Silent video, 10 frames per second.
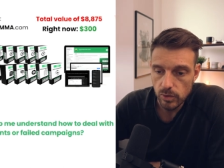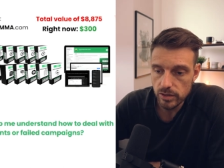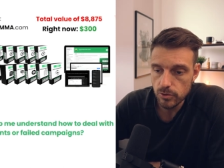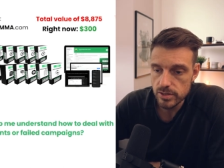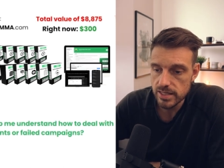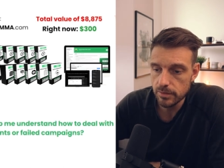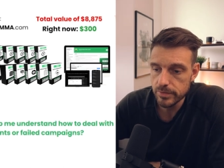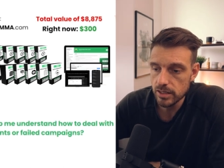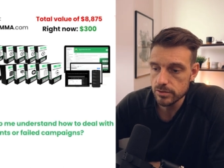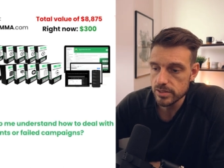Will the course help
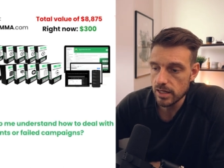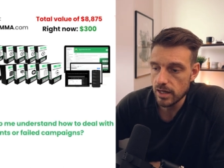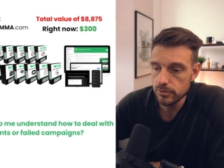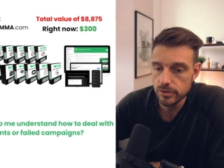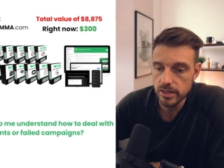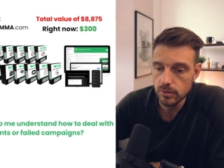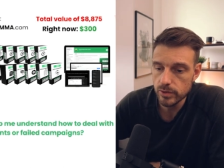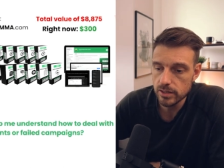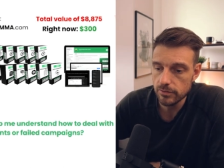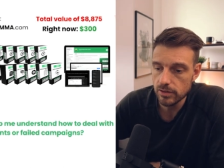me understand how to deal
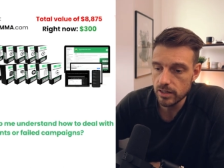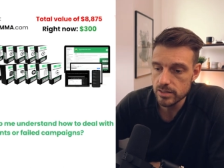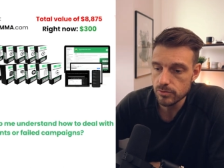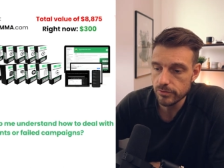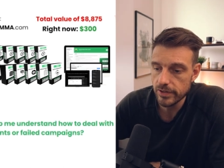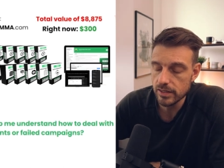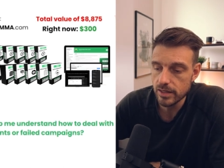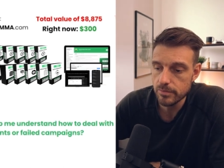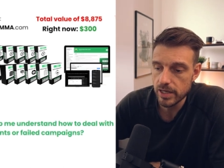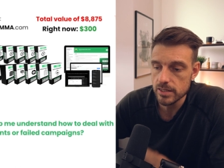with tough lines or failed
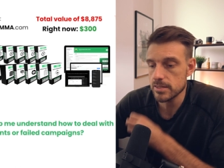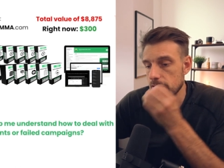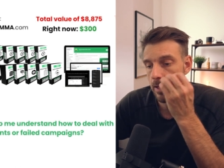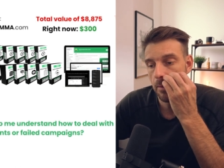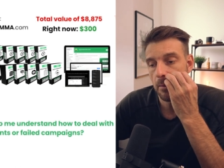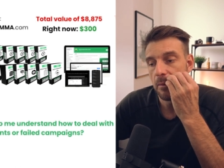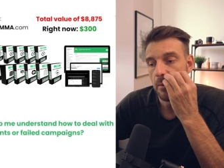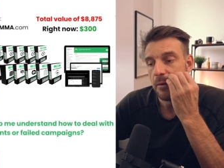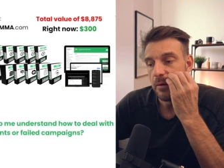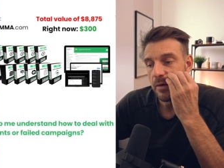campaigns? Yeah,
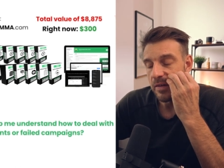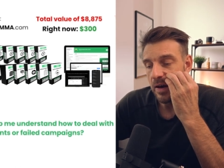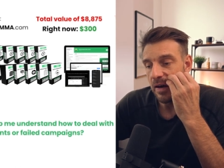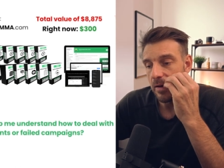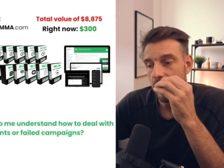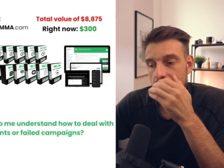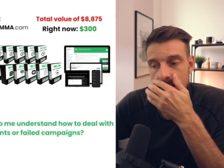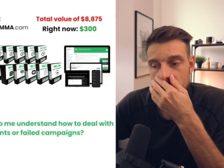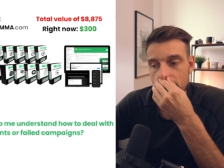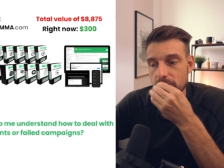yeah.
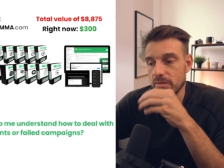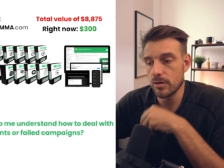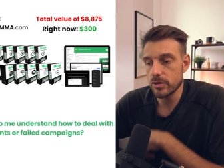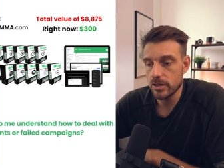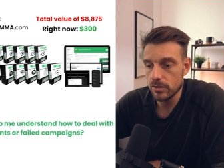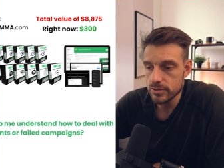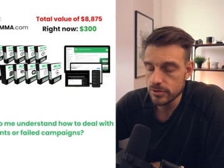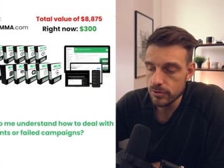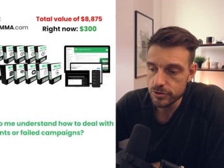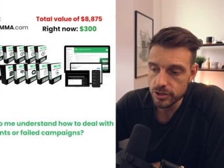I um, I want to
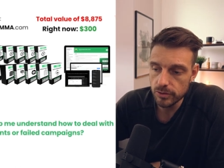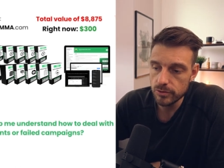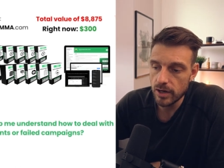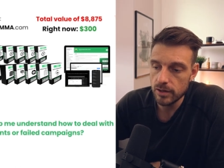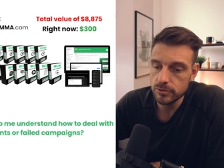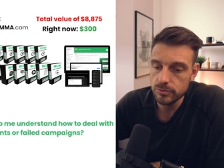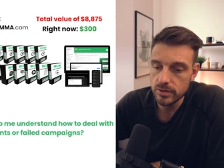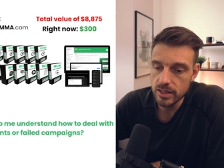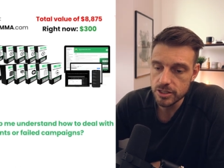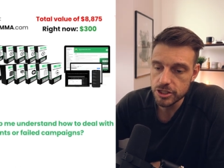also show you how to
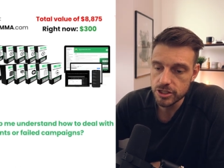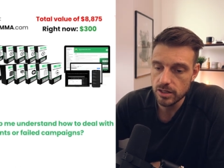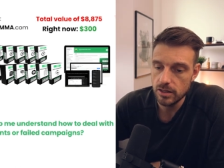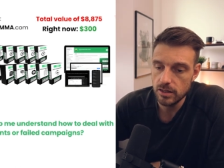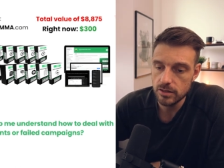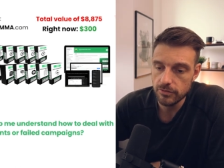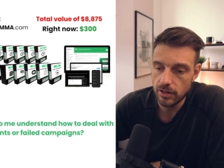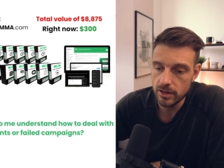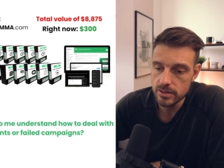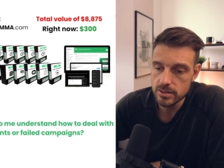ditch uh, tough
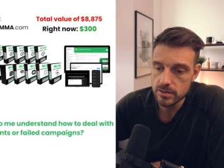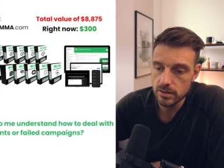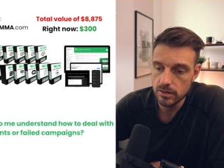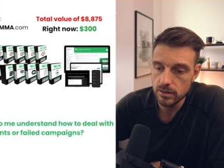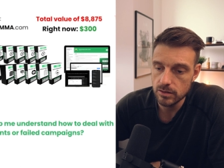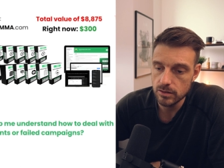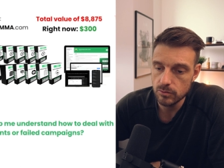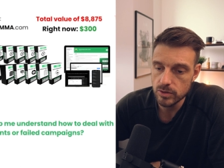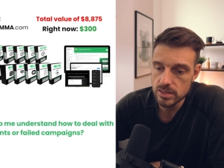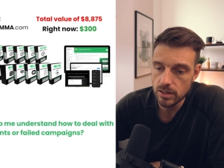clients, the the
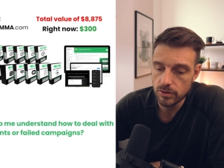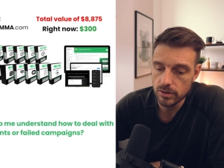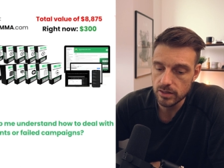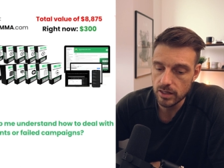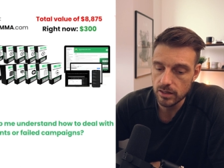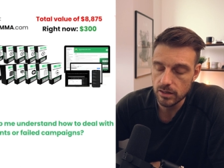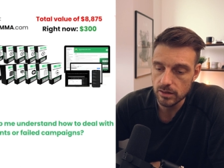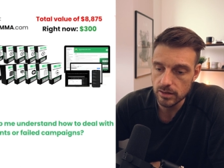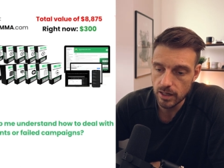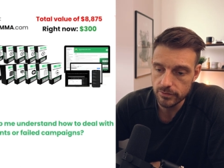ones that are taking a
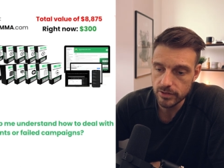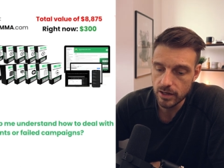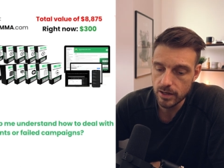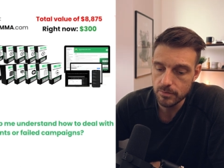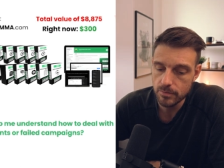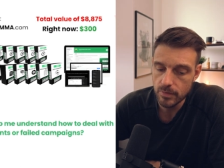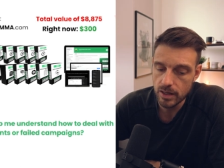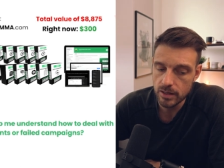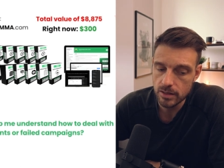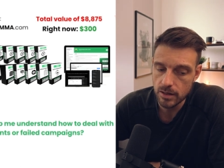lot of time
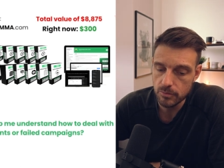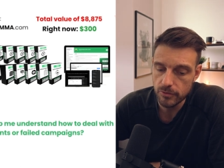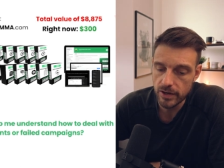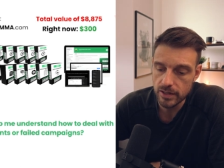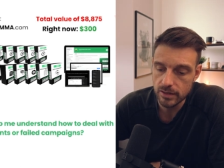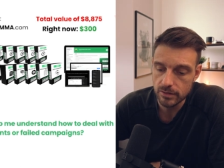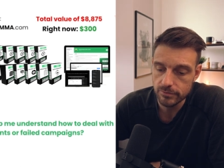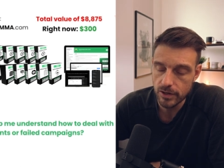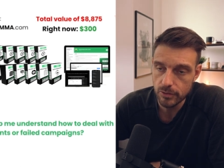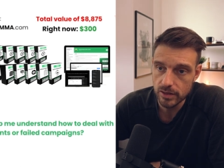and uh,
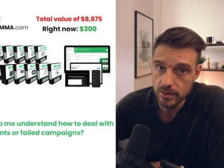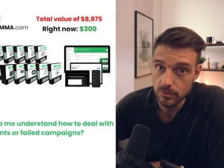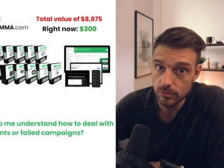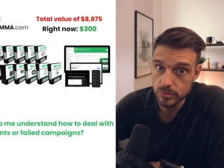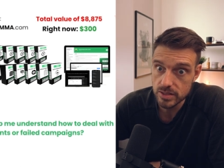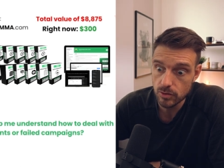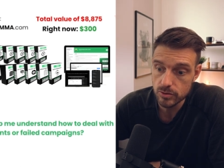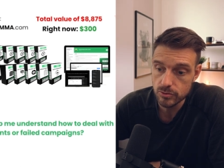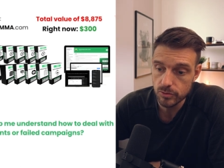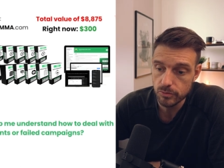providing very little
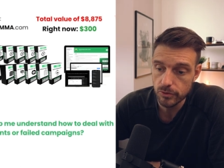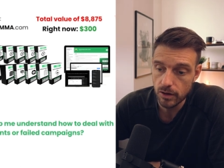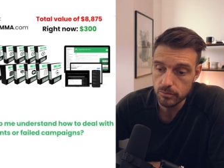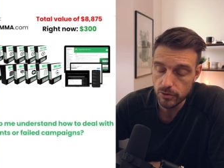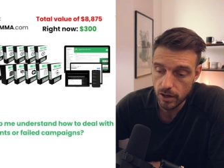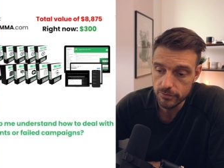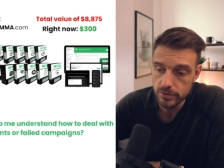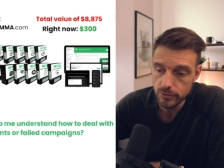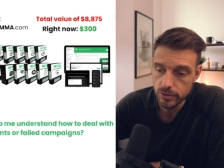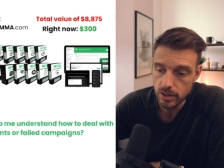results or pro
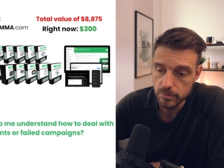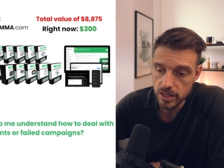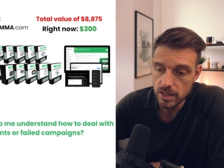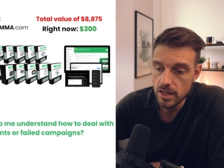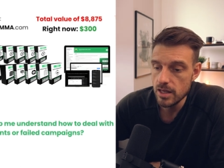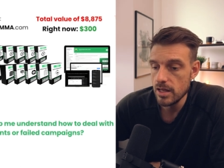profit for your company,